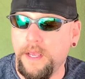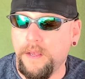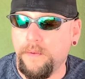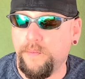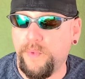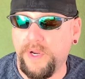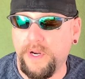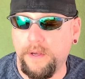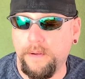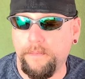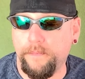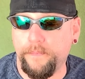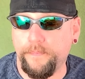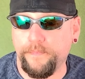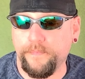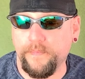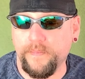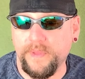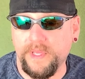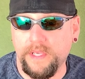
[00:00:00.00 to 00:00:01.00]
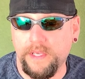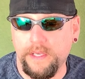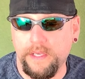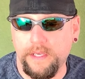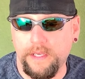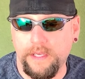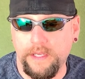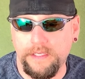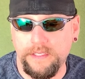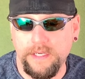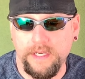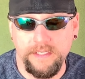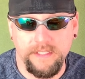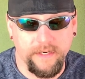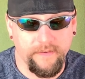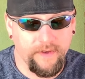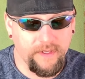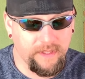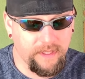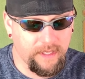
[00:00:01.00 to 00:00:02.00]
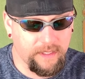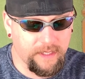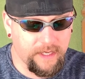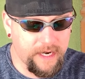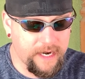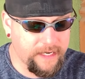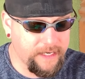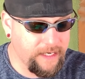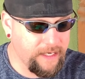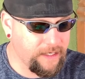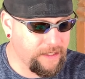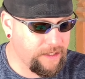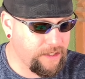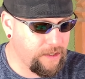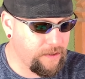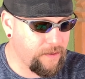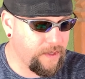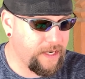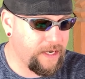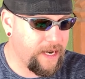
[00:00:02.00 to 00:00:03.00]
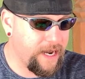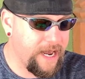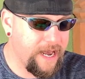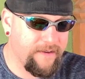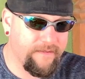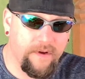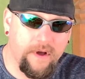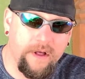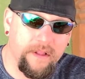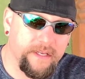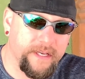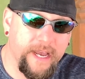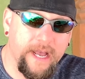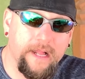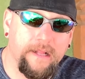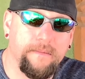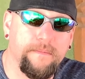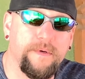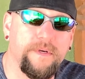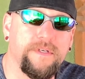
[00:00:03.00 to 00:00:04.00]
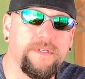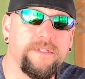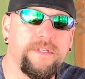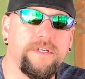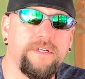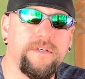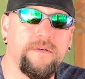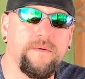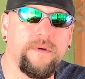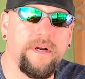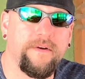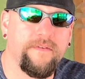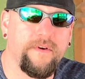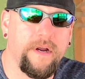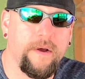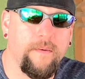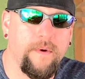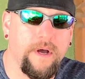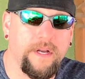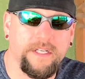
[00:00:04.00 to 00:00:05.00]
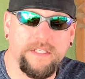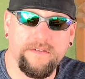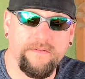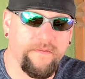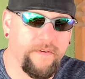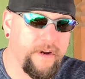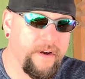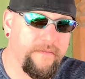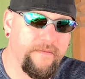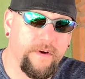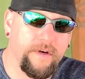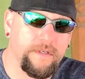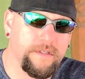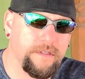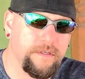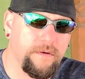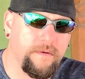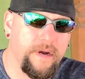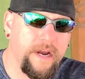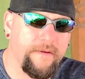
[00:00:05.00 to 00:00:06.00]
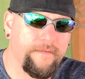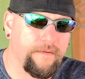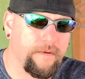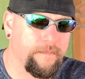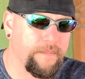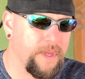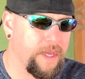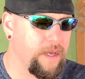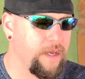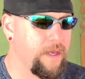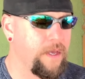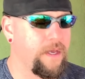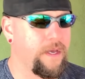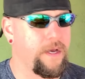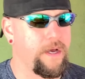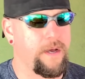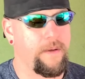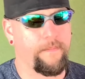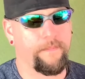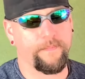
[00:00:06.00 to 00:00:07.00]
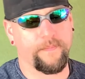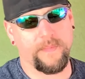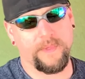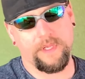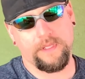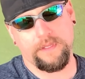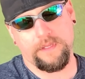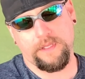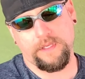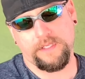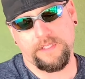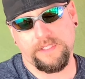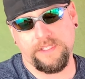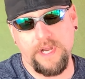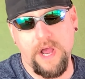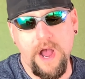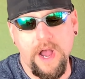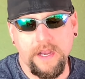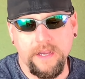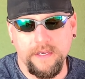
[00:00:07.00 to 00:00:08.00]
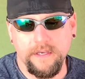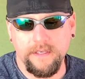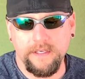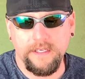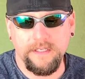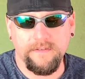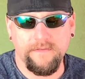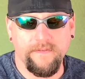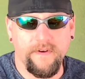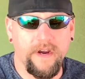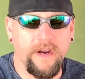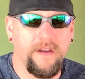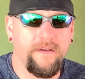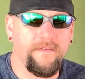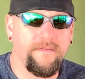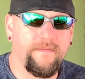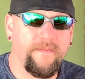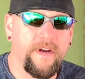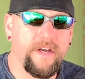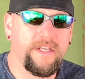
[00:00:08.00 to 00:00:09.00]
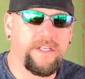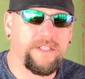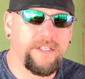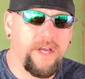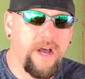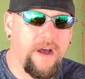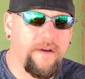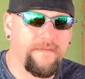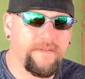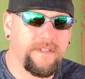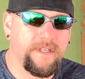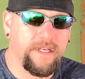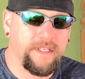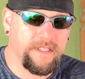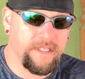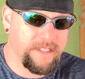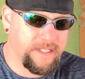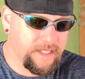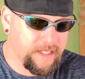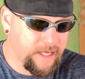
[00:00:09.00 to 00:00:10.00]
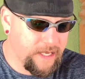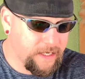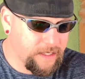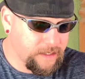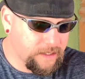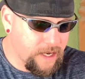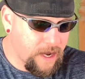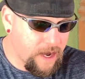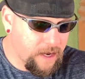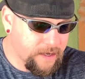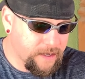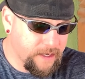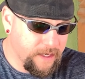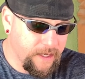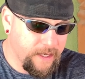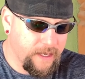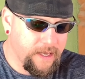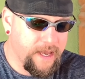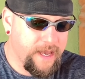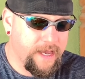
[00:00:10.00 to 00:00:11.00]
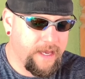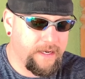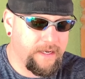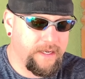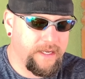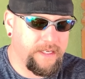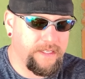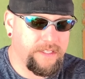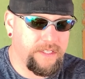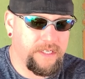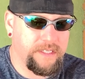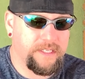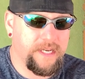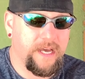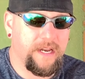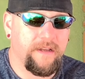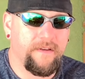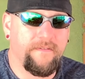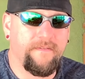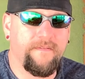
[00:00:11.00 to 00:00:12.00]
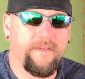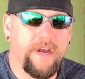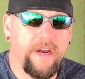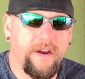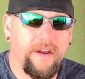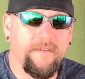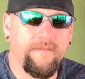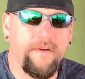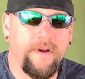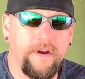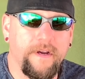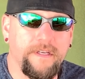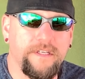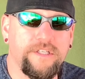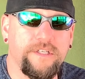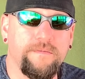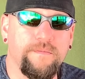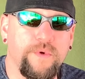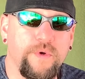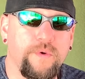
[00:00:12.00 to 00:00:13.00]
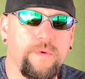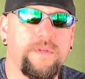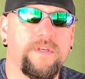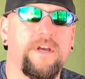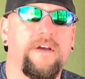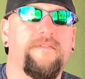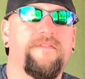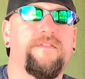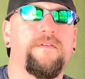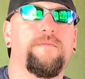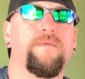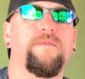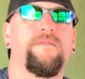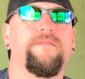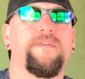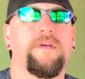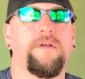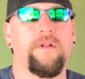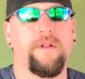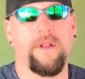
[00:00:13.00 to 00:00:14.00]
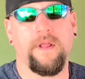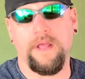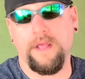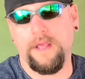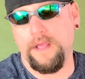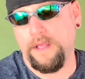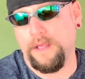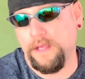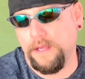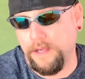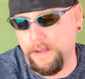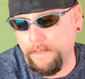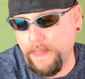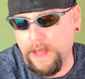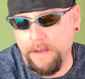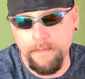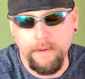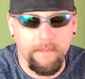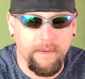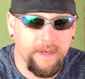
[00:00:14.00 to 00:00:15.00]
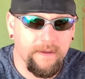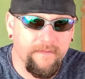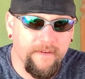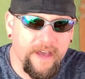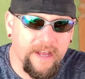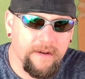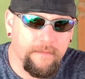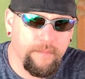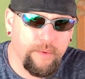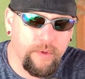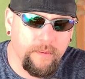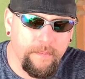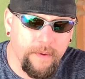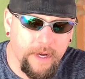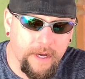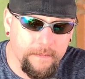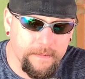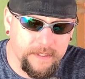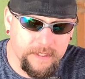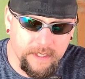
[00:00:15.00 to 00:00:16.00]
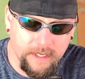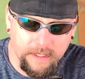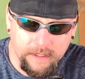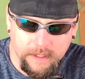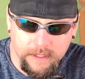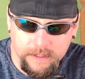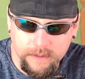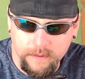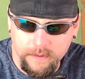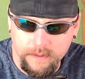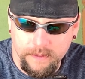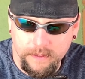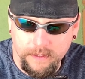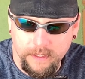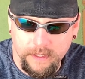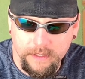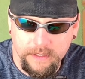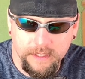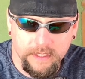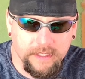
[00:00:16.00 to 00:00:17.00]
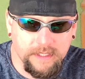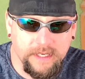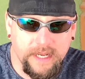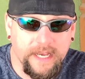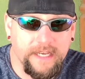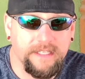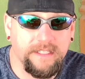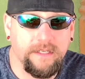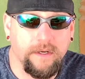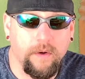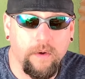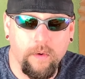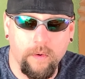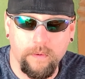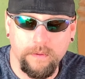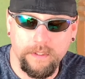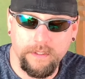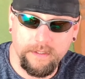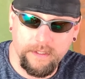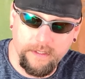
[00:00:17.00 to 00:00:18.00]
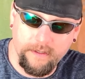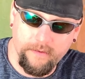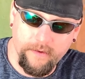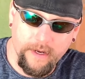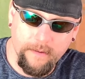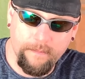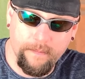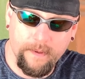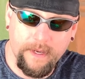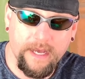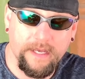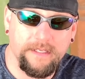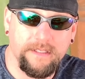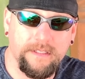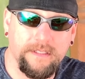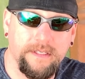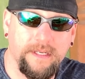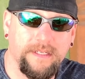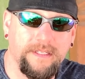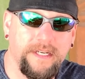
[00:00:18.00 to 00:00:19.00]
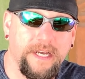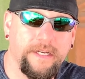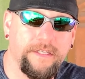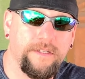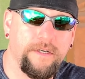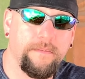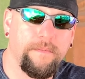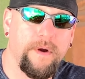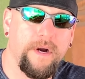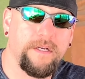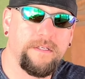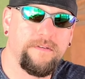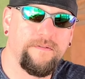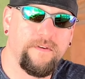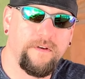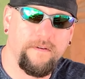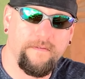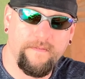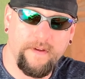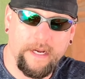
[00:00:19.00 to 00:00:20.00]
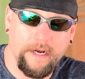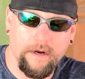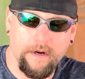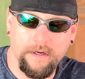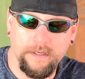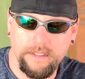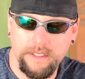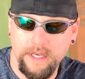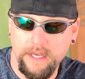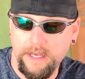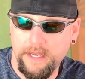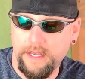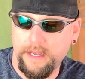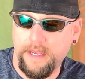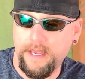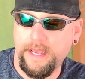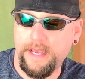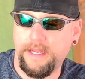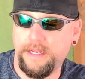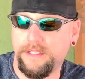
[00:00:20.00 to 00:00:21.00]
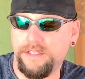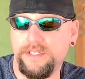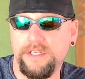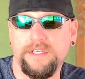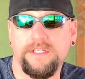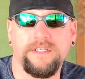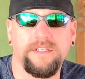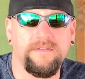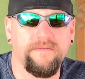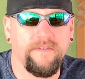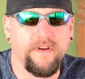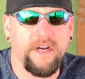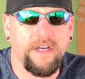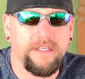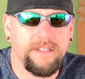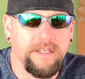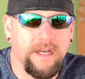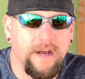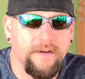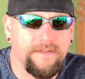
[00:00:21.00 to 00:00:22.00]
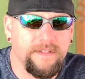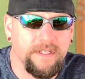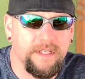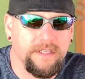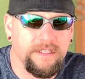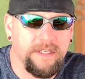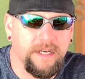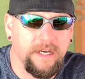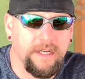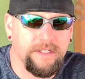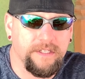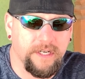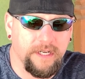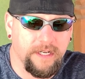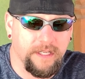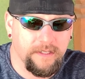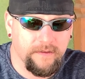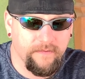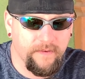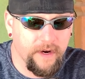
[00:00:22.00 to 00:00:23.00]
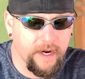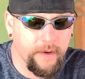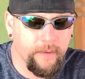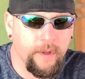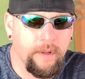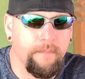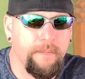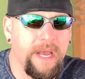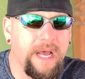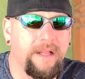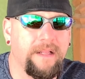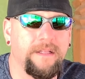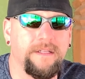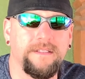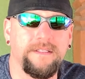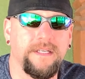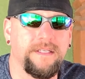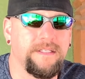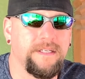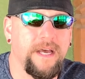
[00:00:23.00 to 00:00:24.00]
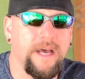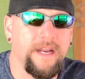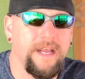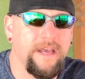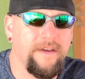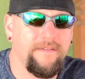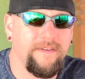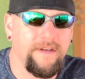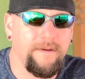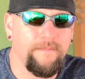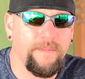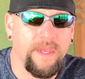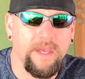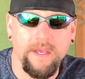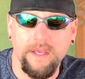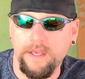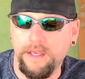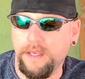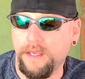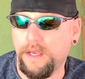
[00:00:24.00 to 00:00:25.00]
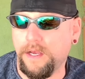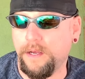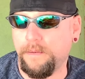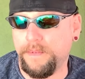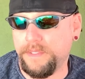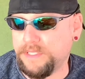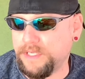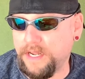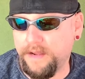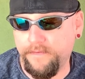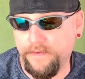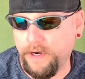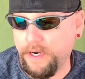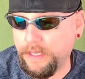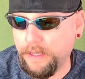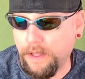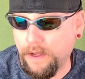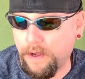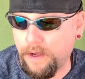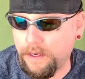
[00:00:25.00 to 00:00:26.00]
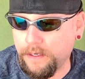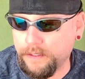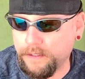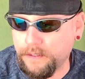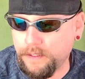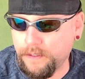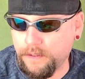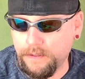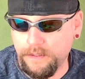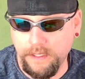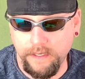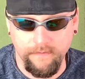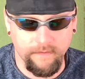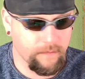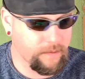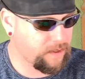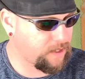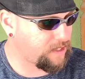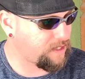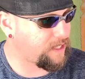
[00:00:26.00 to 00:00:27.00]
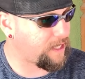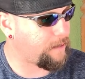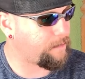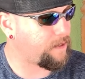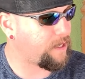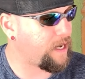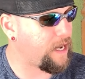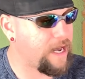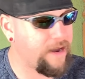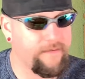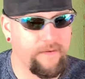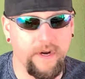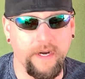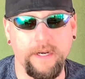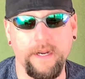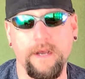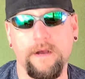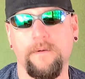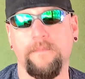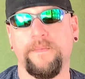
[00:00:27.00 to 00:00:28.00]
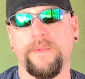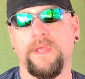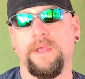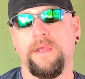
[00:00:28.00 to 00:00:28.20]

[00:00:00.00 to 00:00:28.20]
But um, it does everything that I need it to, and I have all the calibers to do whatever I want. It's a very versatile rifle. Um, the stock is very, very soft. It's a synthetic stock, and it's just got a very, very smooth, comfortable feel. Um, I'm a big fan of bull pups, and this one is just nice to hold. The grip has textured parts for your fingers, and it's just very soft to the touch, and it's very well balanced. It's not heavy. Um, it's not very long. You know, it's even with the setup that I have right now.